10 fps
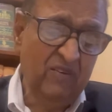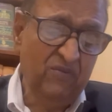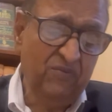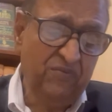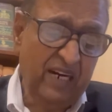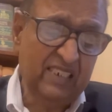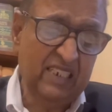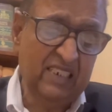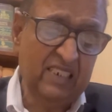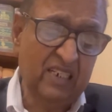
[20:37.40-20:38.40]
facts
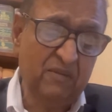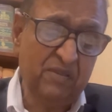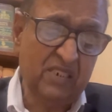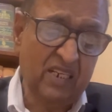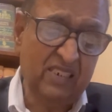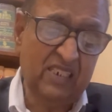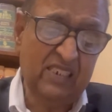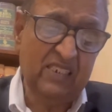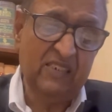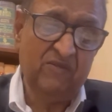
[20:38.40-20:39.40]
and
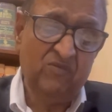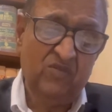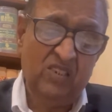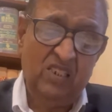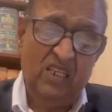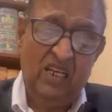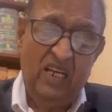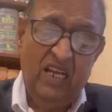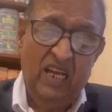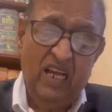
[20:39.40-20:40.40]
circumstances
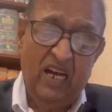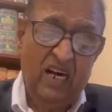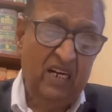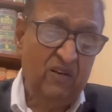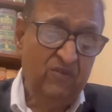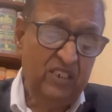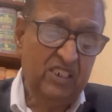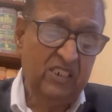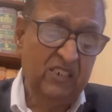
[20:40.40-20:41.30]
under which